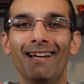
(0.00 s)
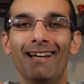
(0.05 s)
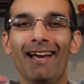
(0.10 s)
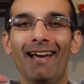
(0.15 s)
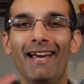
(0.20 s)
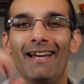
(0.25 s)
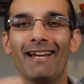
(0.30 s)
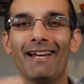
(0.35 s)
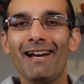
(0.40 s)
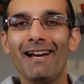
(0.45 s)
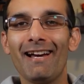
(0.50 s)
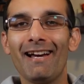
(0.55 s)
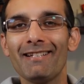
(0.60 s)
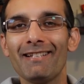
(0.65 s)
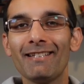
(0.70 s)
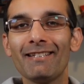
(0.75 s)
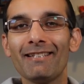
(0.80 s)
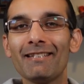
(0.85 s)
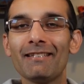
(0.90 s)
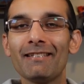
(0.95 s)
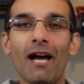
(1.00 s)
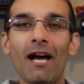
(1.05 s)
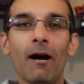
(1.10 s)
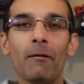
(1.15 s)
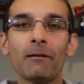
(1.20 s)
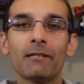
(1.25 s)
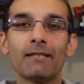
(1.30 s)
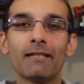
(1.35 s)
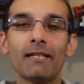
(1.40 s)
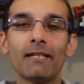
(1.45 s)
Hey guys, this is
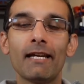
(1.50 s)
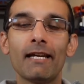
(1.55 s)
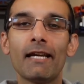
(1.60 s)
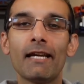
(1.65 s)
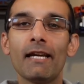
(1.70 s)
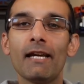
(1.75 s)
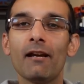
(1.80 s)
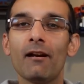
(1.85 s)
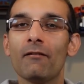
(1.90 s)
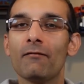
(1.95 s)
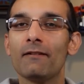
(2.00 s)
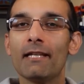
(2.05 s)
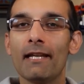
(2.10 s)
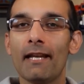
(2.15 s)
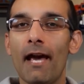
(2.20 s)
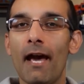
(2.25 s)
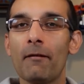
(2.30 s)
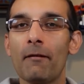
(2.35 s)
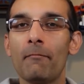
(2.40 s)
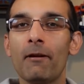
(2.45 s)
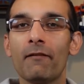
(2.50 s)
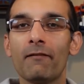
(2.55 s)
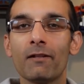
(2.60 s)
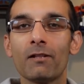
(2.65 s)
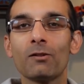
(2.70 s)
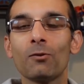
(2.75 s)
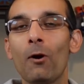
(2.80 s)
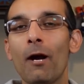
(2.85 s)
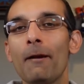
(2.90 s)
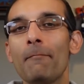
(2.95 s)
Ahmed Siddiqui of The Anatomy of the
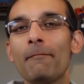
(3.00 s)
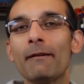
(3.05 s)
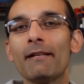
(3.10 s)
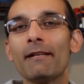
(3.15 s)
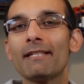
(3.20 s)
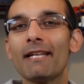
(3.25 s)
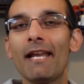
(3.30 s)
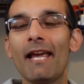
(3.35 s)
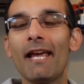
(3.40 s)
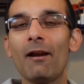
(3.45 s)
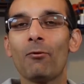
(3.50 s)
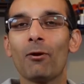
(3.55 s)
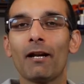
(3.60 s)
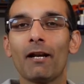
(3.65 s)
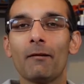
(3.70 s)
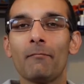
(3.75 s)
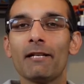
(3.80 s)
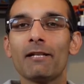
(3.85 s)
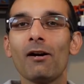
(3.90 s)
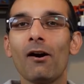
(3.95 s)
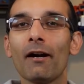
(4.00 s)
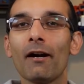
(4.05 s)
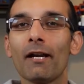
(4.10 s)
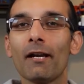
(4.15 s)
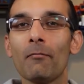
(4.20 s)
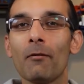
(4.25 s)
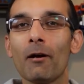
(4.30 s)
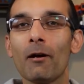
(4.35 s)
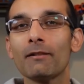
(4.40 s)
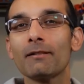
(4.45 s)
Swipe, and today we're going to be talking
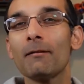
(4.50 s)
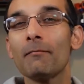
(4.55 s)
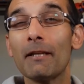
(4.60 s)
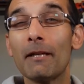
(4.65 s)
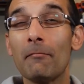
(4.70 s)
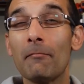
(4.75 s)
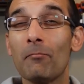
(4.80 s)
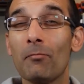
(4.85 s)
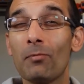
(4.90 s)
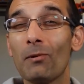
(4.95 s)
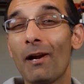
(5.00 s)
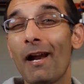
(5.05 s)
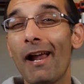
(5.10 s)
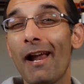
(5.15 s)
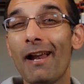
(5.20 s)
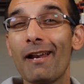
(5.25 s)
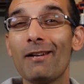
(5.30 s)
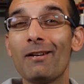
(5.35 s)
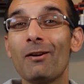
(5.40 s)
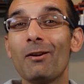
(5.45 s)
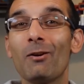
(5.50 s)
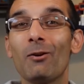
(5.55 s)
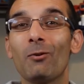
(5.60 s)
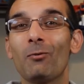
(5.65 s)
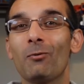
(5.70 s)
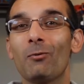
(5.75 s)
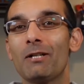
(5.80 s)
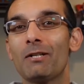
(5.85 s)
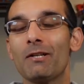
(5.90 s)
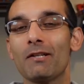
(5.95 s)
about something brand new,
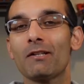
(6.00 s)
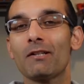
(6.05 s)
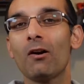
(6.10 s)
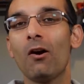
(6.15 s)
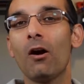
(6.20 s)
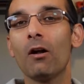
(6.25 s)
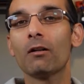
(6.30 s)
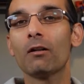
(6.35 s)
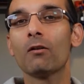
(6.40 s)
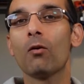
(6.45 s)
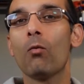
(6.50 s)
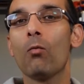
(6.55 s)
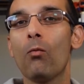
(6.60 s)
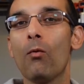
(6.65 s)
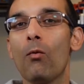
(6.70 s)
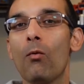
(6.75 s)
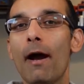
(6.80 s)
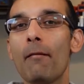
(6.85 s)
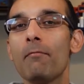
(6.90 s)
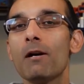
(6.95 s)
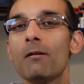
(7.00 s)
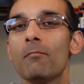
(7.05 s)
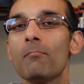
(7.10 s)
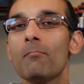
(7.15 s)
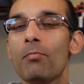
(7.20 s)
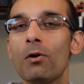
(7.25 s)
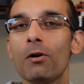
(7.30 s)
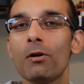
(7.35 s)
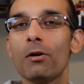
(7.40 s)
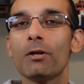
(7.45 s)
which is called Web
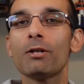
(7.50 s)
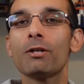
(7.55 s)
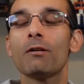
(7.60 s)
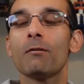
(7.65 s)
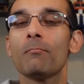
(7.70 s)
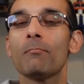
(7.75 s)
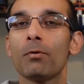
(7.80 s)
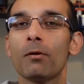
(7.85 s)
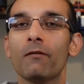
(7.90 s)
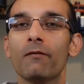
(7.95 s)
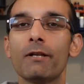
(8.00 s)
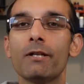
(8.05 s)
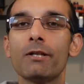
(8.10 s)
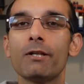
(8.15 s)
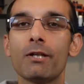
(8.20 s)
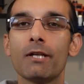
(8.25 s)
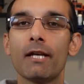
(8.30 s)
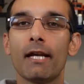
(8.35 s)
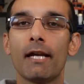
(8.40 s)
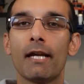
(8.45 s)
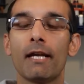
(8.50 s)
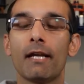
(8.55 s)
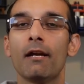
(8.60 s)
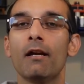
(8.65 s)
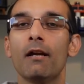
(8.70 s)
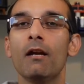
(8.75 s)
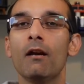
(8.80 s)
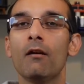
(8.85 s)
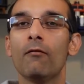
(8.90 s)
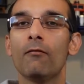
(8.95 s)
Push Provisioning
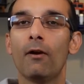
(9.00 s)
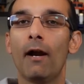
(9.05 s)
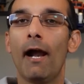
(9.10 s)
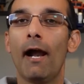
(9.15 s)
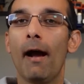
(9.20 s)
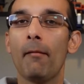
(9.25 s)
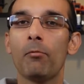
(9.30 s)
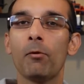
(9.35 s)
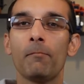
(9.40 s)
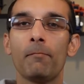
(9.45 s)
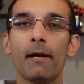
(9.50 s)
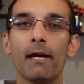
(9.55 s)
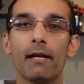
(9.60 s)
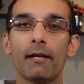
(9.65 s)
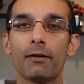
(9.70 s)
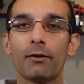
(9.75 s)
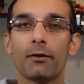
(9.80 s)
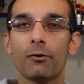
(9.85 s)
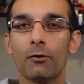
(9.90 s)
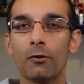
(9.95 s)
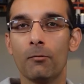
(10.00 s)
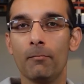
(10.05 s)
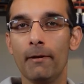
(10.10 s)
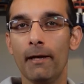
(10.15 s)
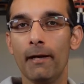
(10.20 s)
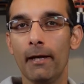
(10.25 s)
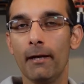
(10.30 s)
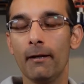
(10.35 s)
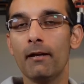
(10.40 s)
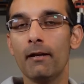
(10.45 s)
for Apple Pay and Google
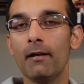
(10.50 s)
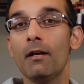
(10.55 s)
Pay.